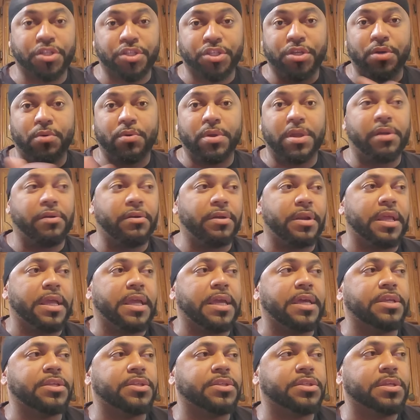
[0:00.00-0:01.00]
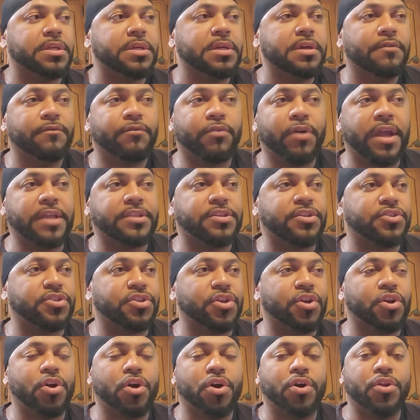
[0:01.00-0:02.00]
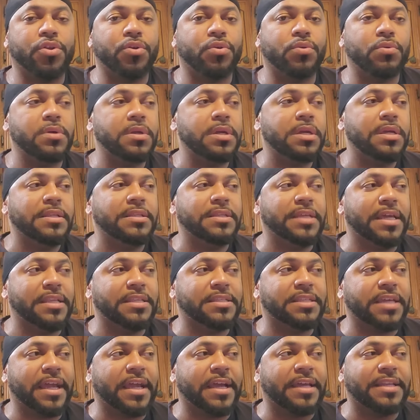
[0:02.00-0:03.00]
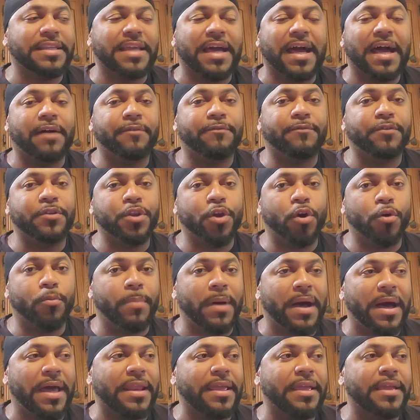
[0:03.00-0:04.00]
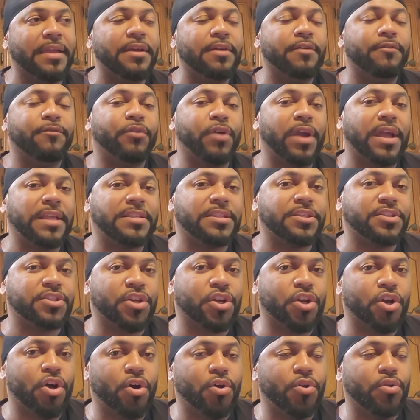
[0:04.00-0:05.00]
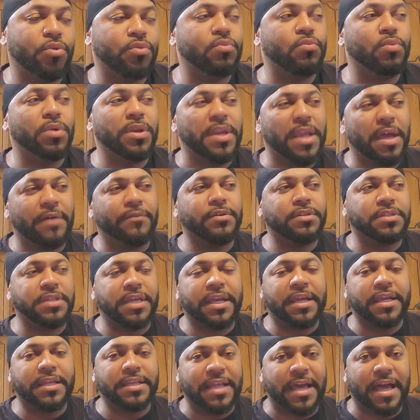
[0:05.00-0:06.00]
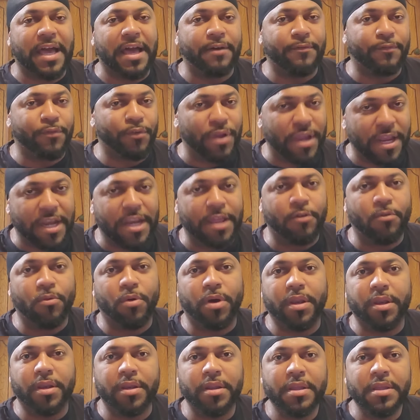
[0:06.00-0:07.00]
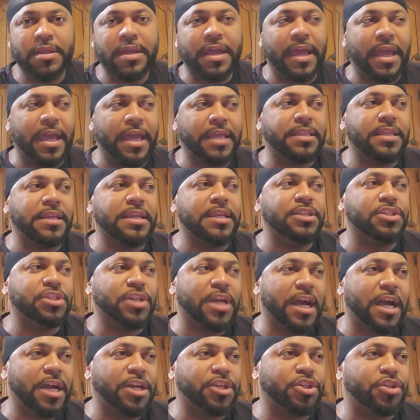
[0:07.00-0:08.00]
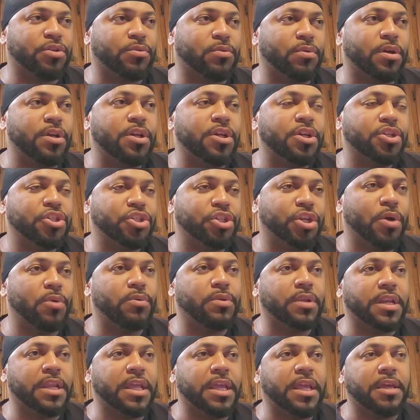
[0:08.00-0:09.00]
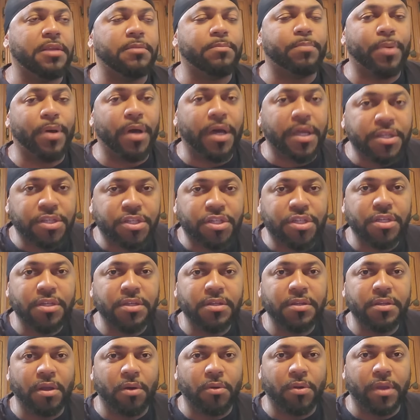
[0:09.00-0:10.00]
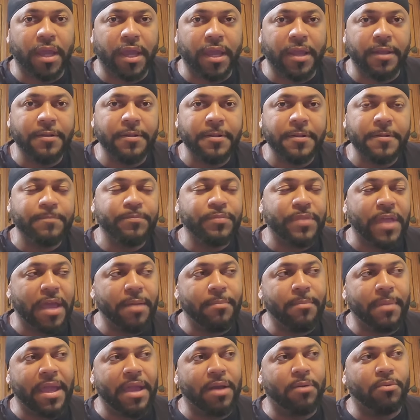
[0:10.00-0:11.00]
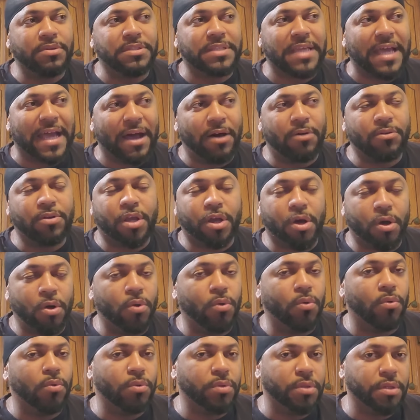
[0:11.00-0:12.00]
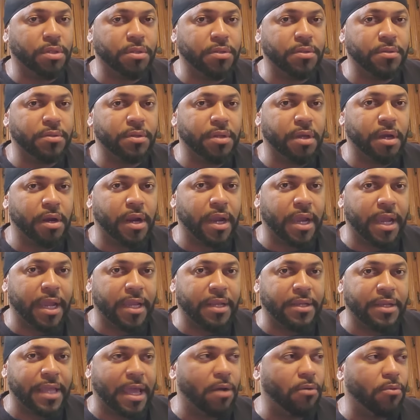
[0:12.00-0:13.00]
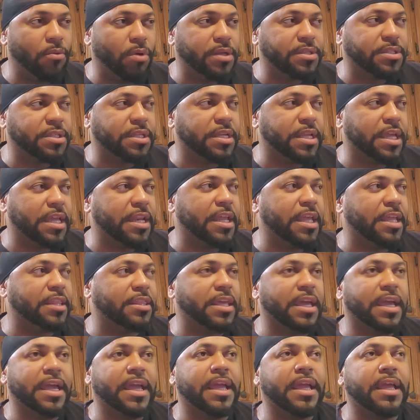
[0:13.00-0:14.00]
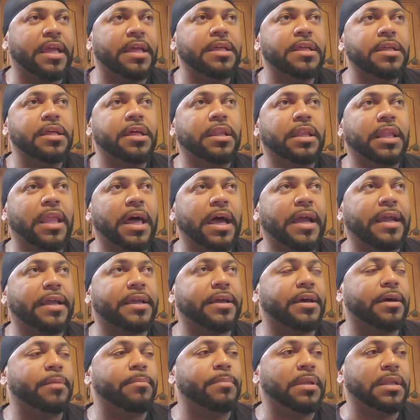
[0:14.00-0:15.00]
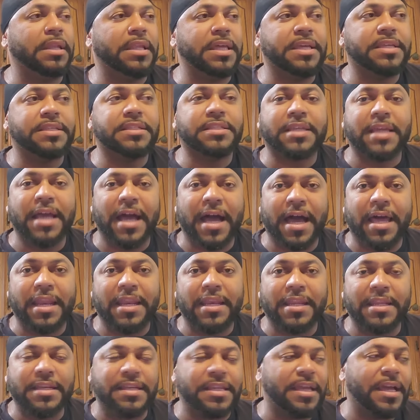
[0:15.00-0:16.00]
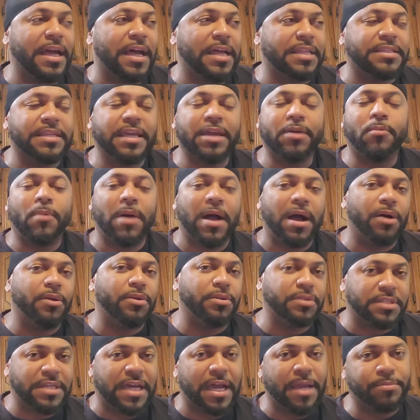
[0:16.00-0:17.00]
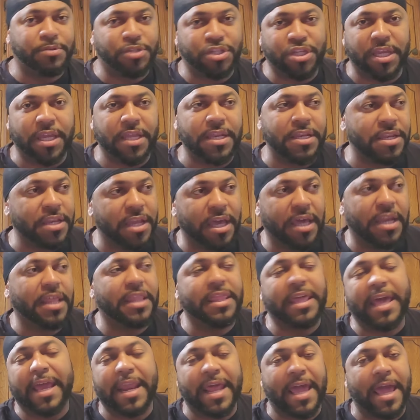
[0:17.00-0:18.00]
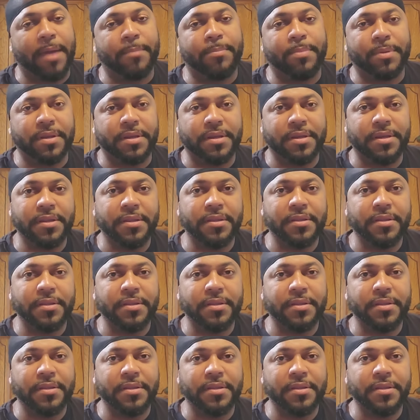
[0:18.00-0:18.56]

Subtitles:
it. So here it is. Francis Ngannou didn't take a dive for nobody. Francis Ngannou would never take a dive for anyone. Anthony Joshua showed that he can punch. Okay. That man was out cold. All right. That wasn't anything like a Malik Scott and a Deontay Wilder type shit. None of that happened.